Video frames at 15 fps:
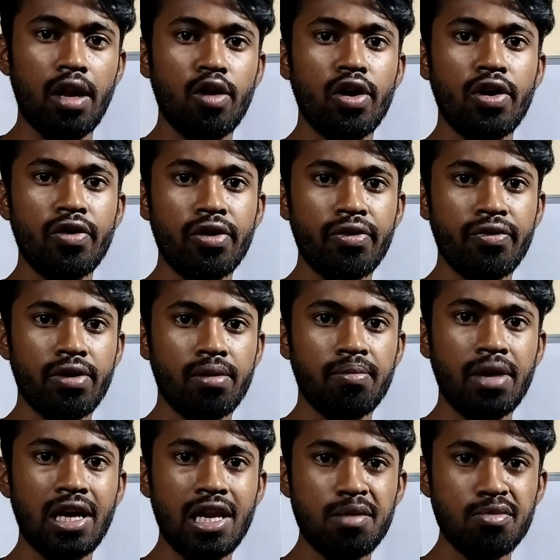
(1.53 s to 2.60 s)
Hello
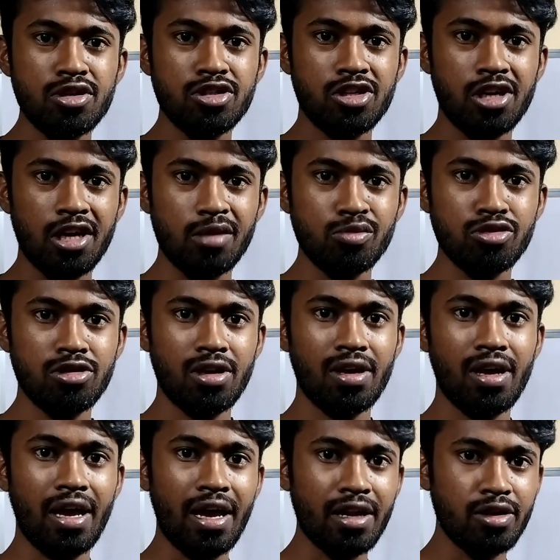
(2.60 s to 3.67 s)
everyone, my name is Rahim
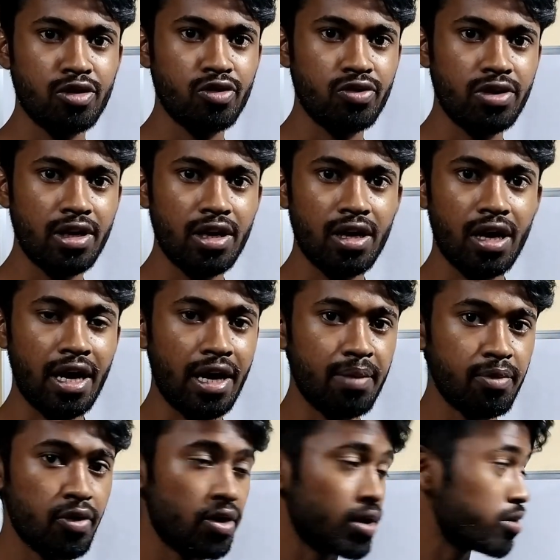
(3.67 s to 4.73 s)
Sheikh and today
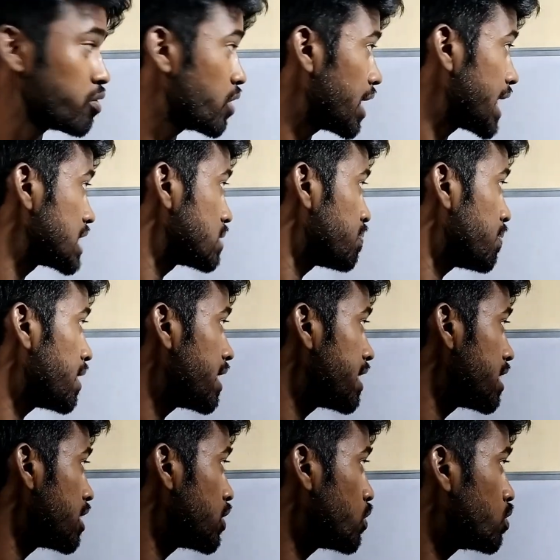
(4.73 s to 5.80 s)
I am going to
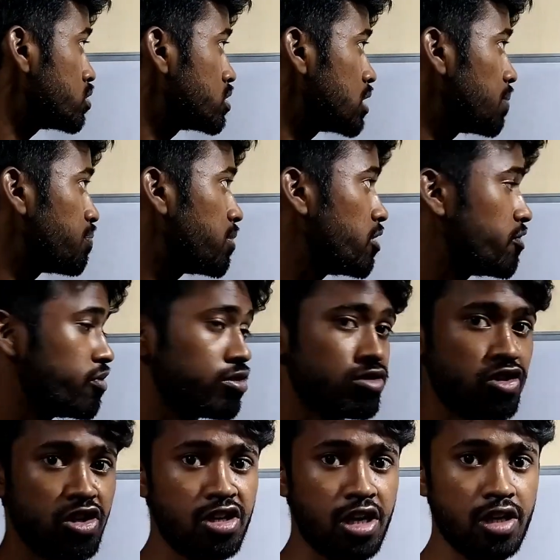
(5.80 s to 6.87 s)
explain you simple
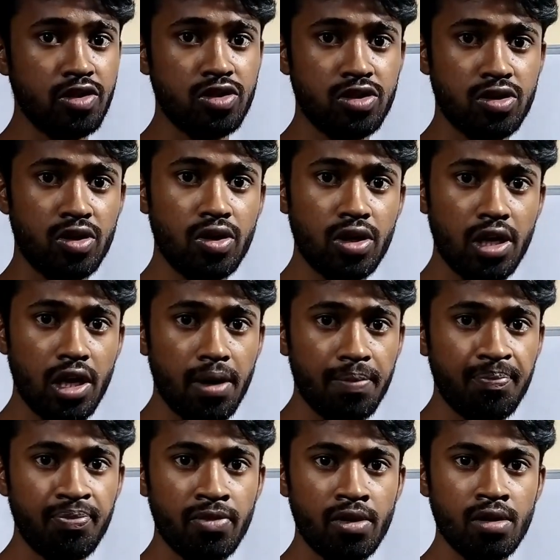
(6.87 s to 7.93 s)
future tense.
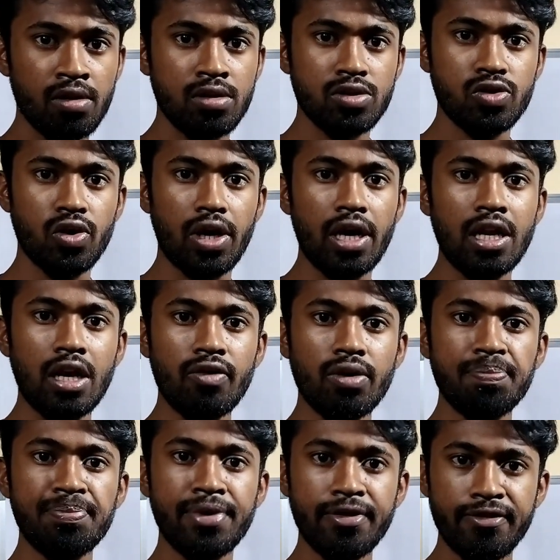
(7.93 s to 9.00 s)
Okay, so in
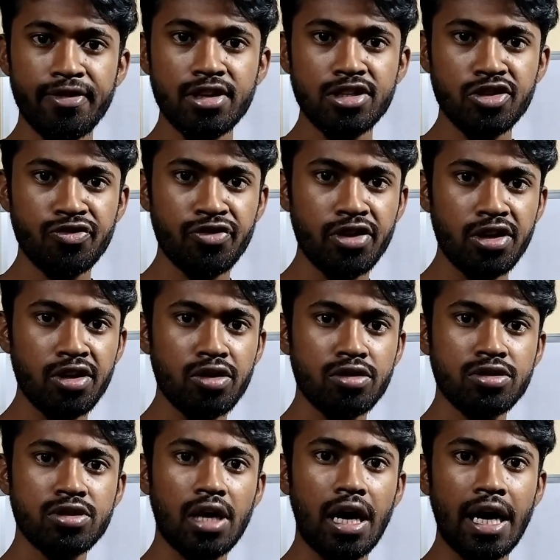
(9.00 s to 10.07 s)
our previous
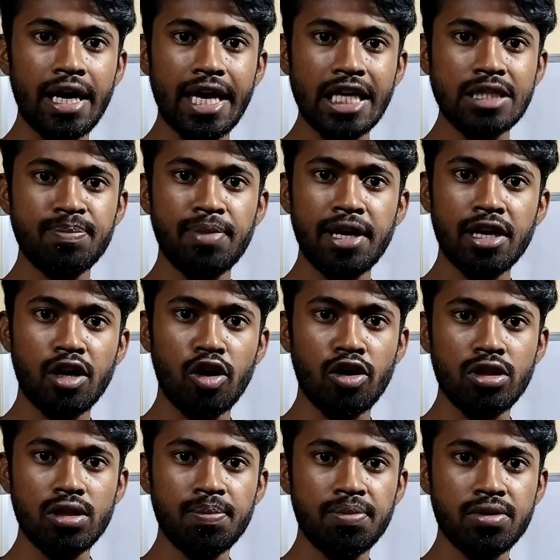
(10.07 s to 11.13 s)
videos I
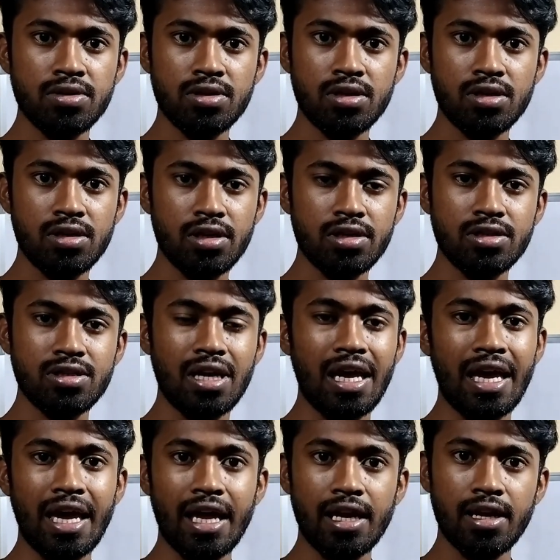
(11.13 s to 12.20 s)
explained all the present
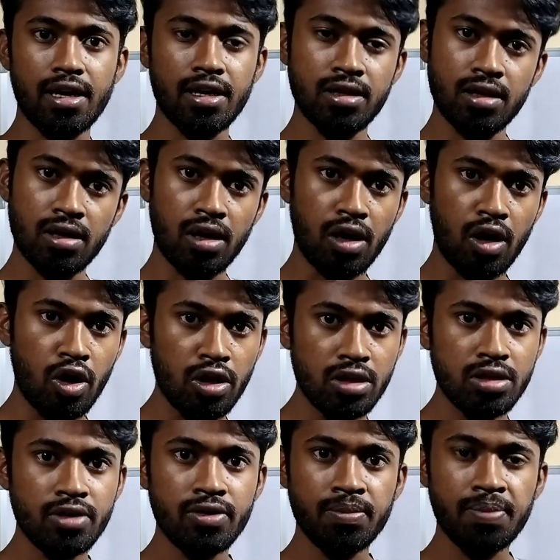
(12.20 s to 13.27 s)
tense and
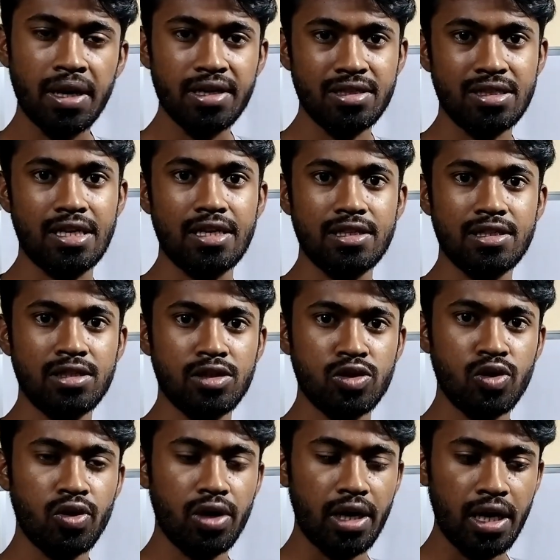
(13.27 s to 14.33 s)
all the past tense.
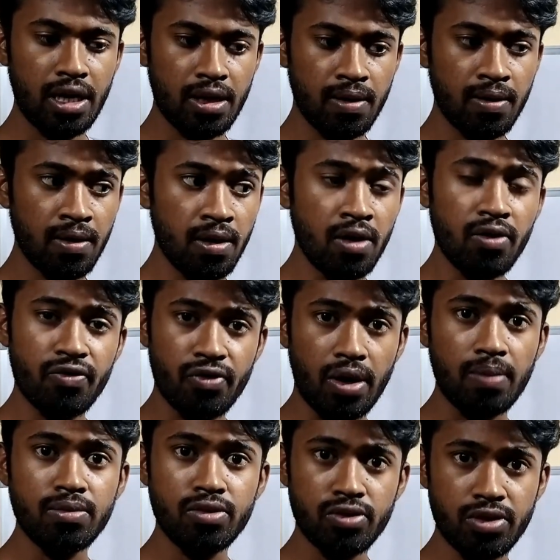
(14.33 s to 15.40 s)
So in
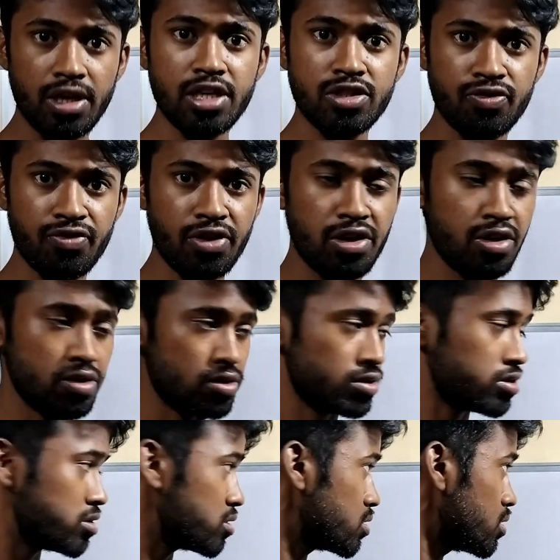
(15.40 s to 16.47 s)
from today's
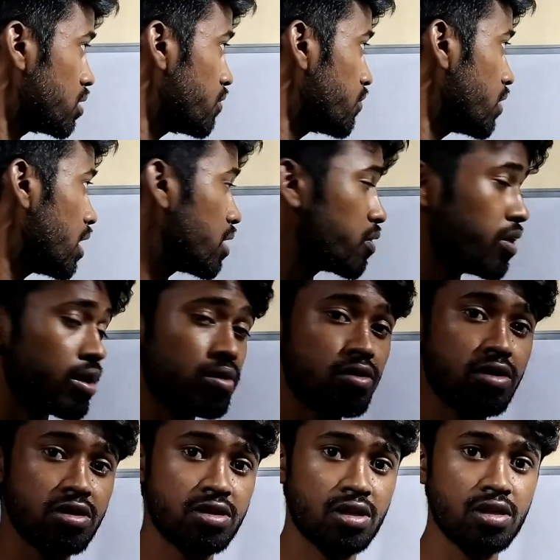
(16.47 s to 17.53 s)
videos we are
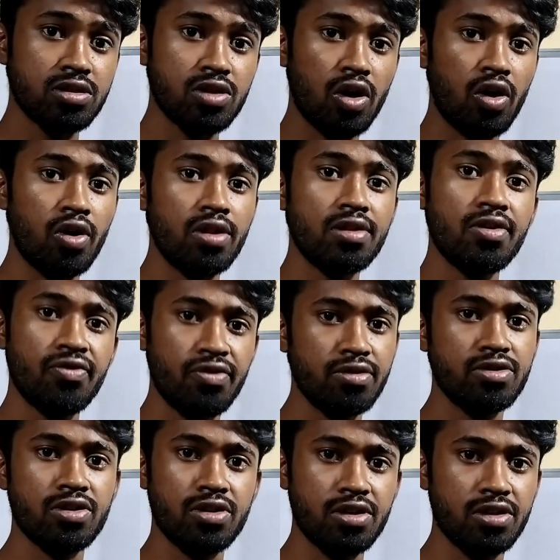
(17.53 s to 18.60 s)
going to discuss all the
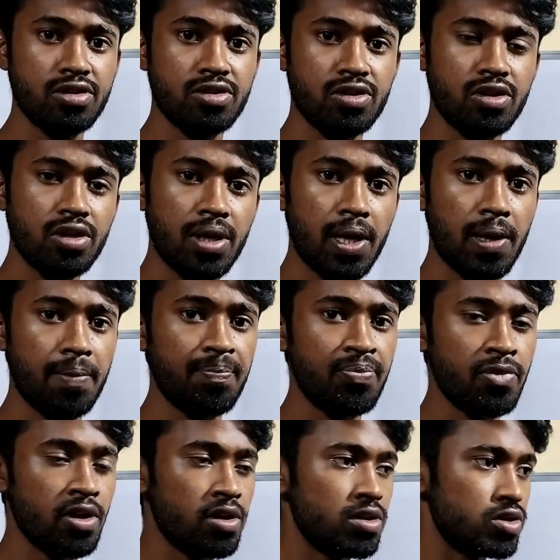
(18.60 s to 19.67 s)
future tense.
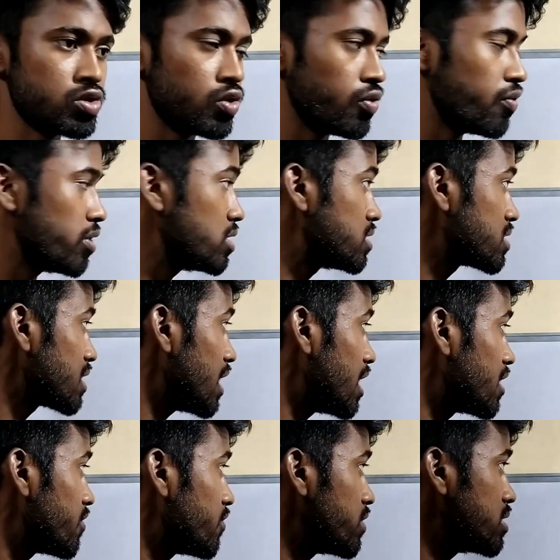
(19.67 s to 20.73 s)
Okay, so we will
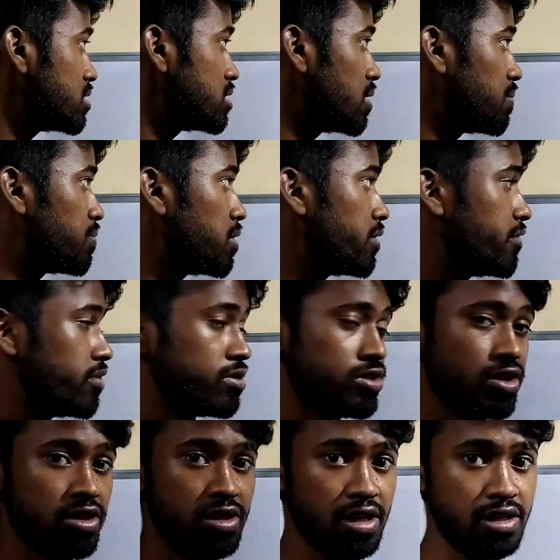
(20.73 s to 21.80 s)
start with simple
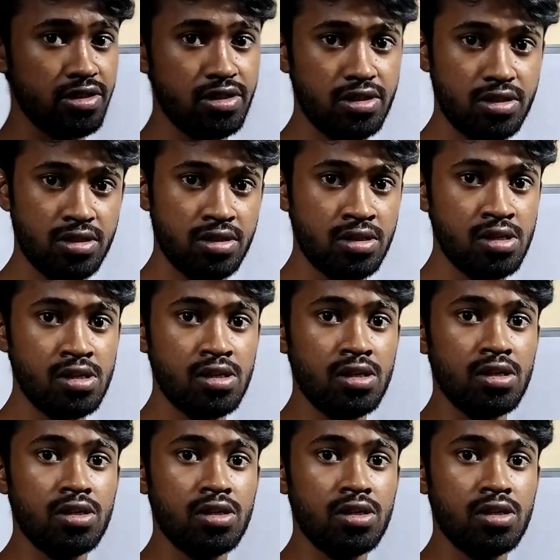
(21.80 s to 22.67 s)
future tense.